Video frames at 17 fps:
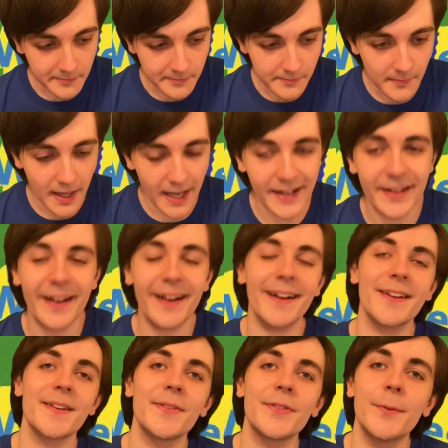and uh,
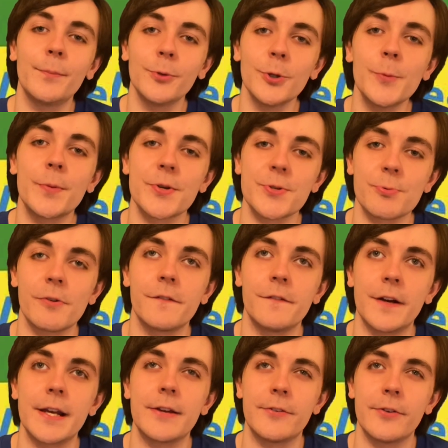the bloopers were
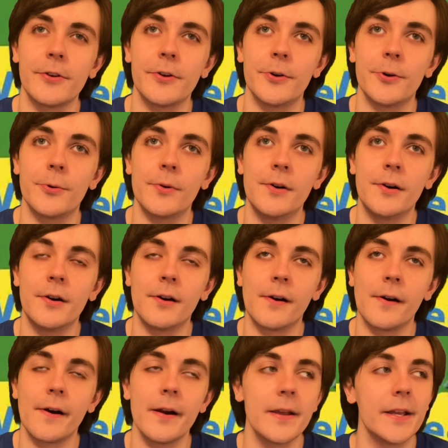funny too,
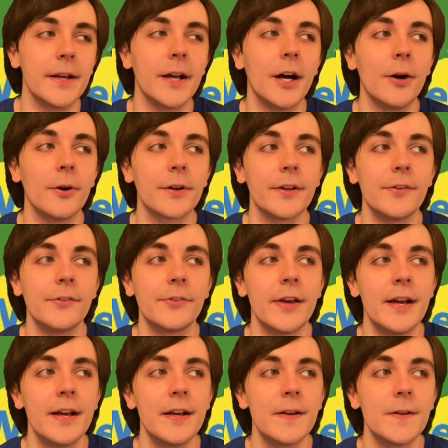you know, because
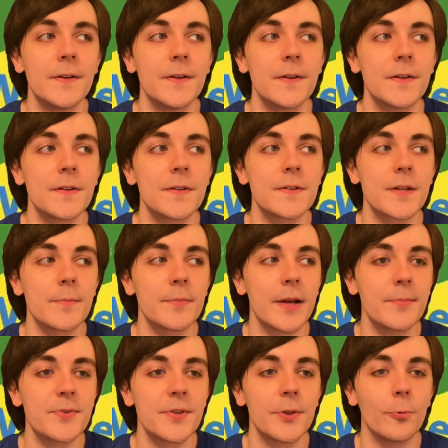
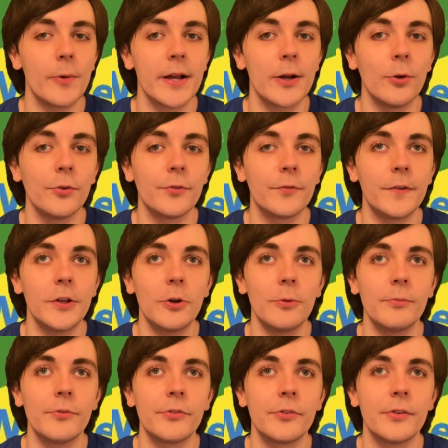sometimes in the Wiggles
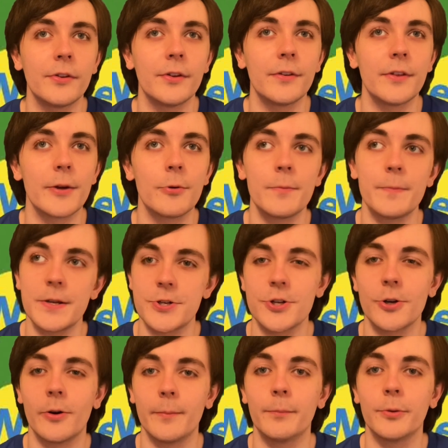films they would be
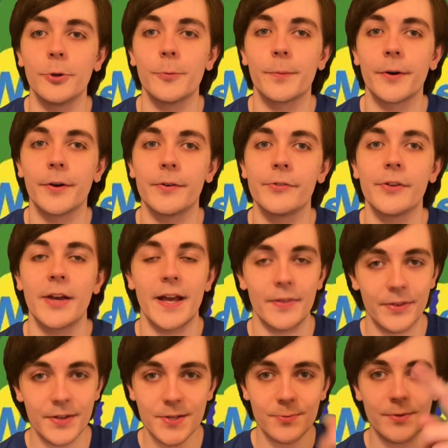showing bloopers, and
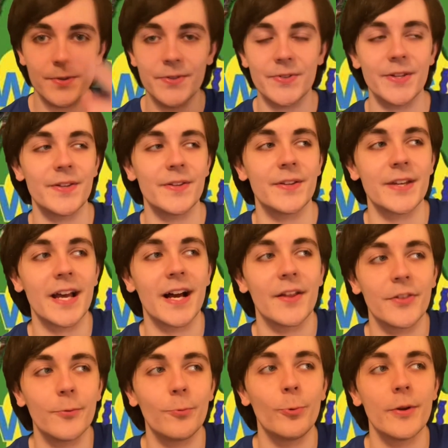this was uh, yeah
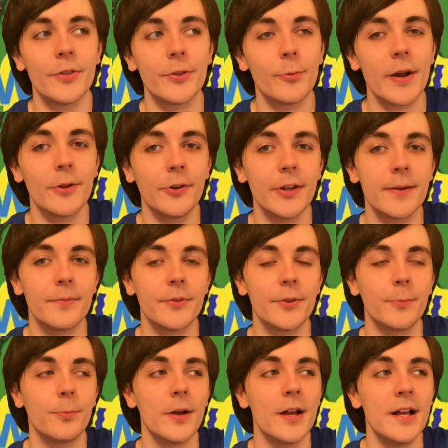the the Wiggly
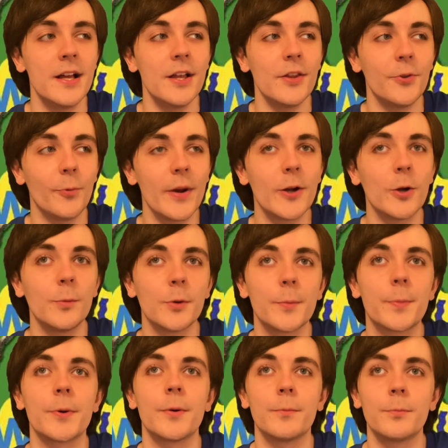the the Wiggle
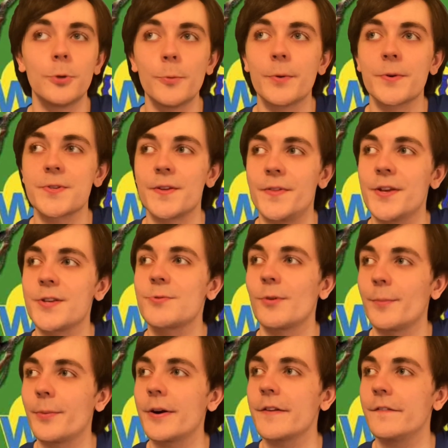blooper, bloopers in this were
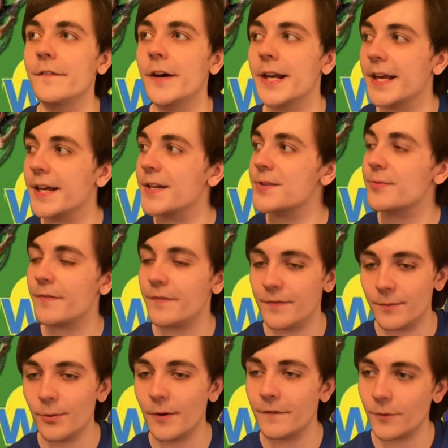pretty funny because with
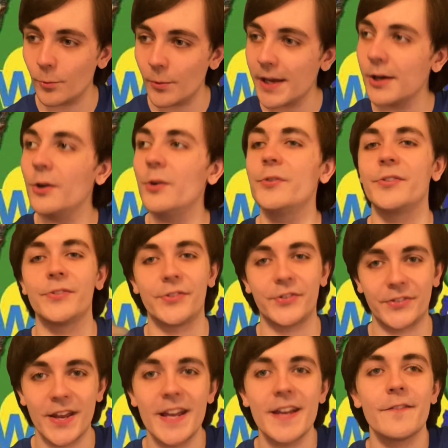with the Wiggles and
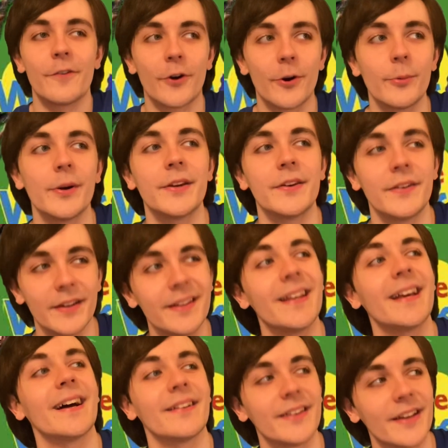Steve Irwin,
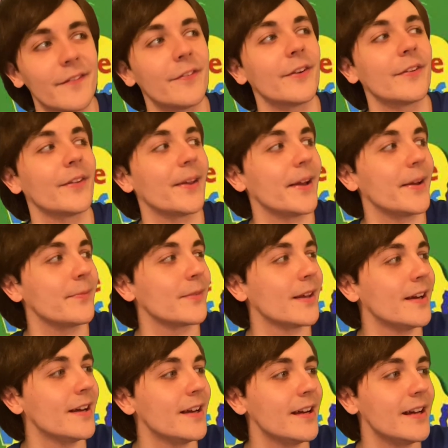yeah, definitely.
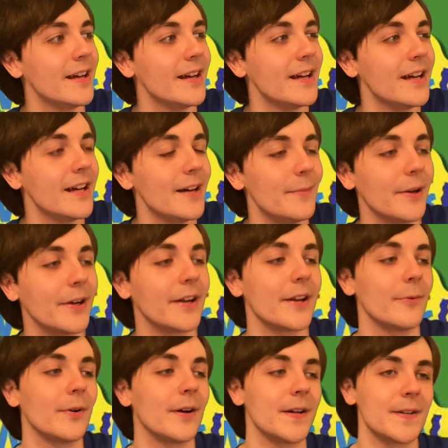But
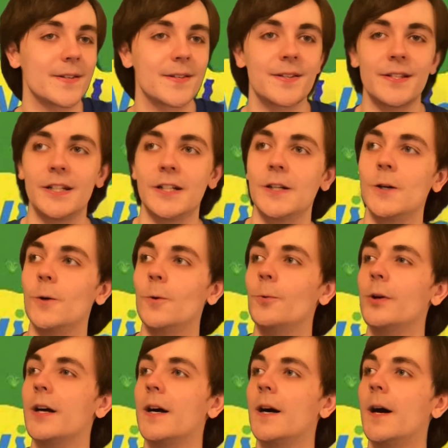anyway,
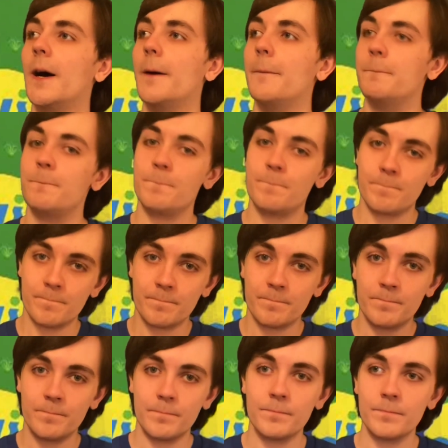so. Um,
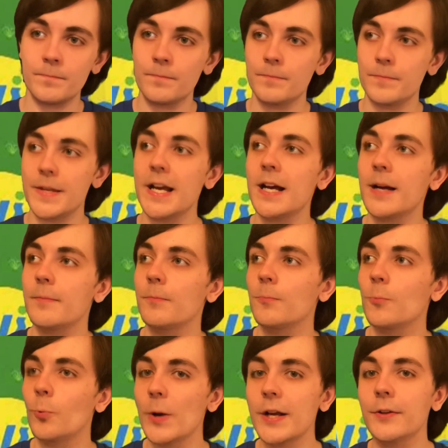yeah,
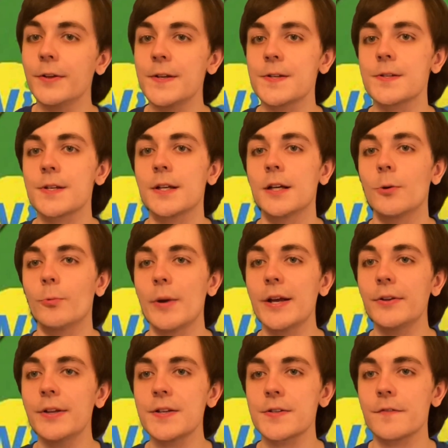Wiggly's uh,
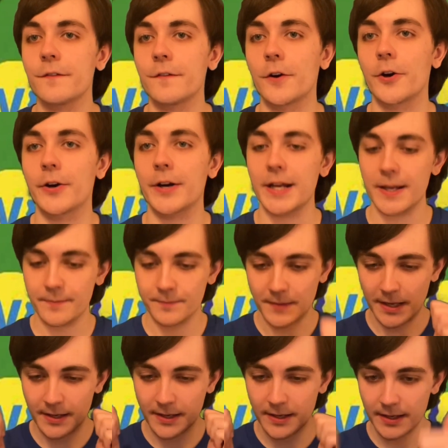Wiggly Safari
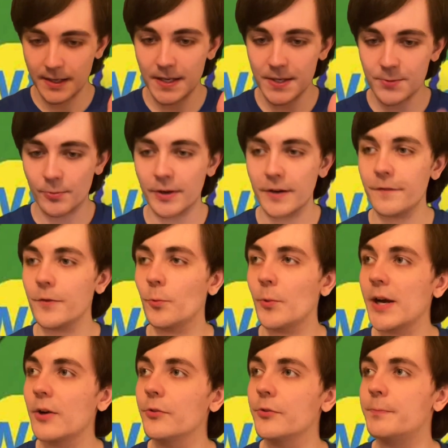is one of the
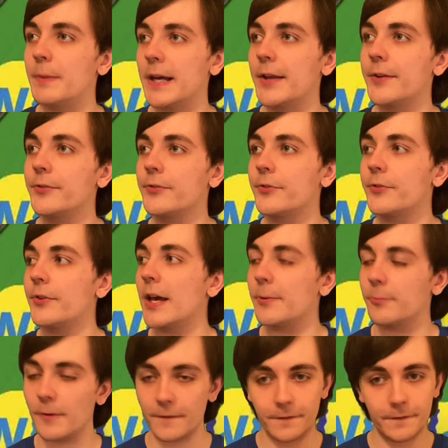Wiggles' bests,
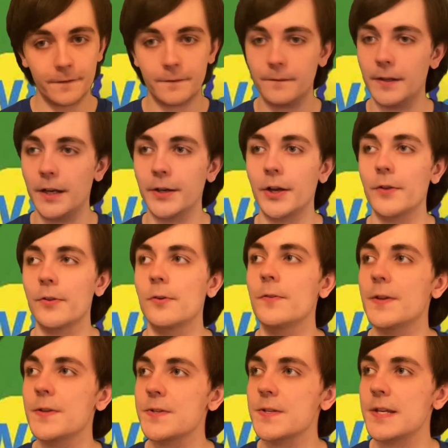and with none other
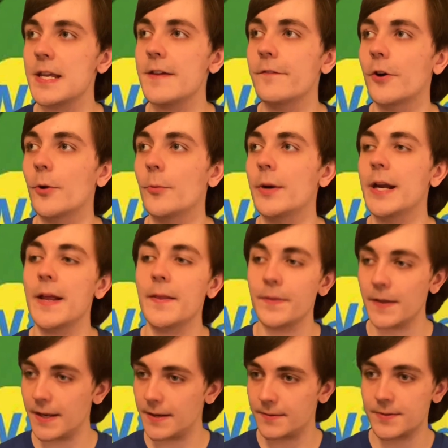than Steve Irwin and
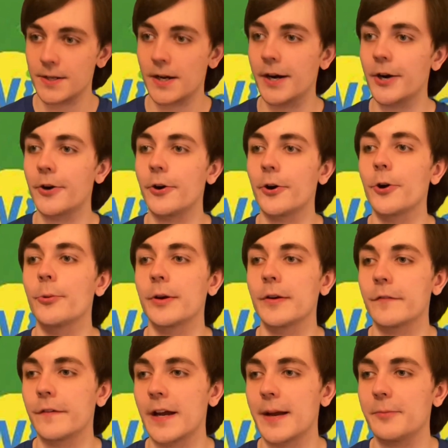the entire
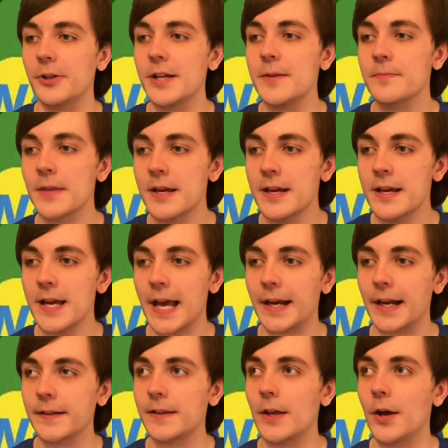Irwin family, and
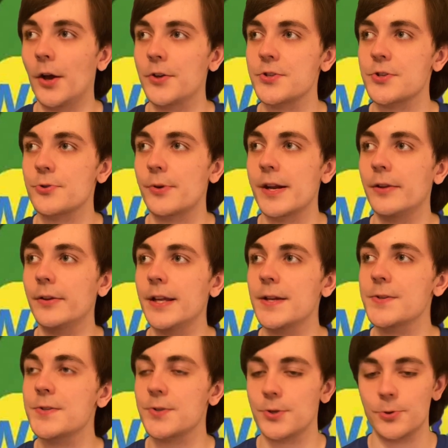at the
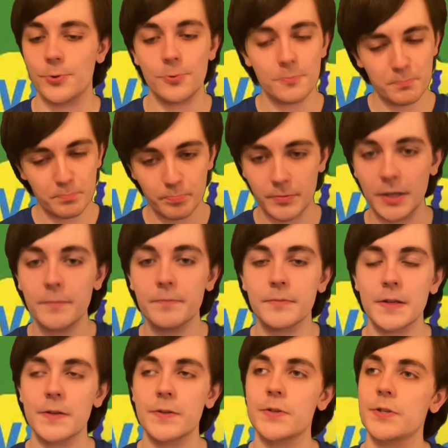Australia Zoo.
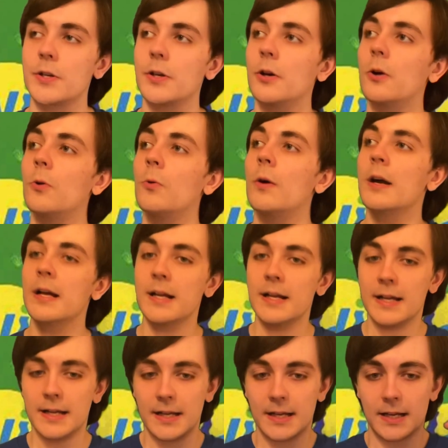Yep. So
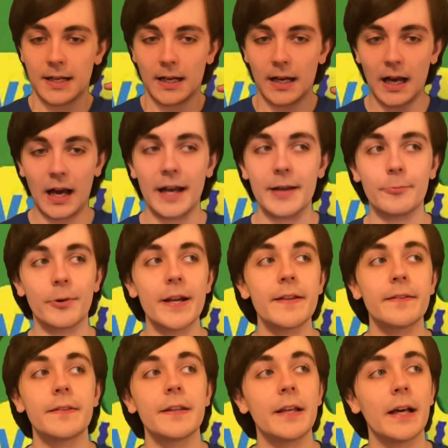I
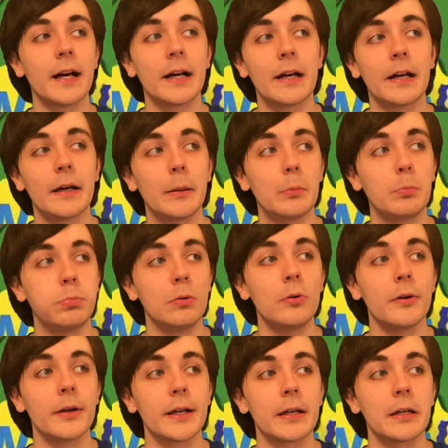rate the uh,
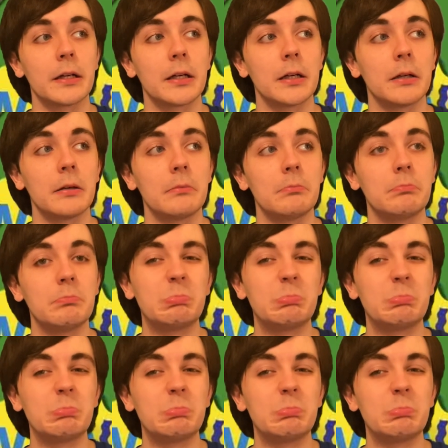boy. Um,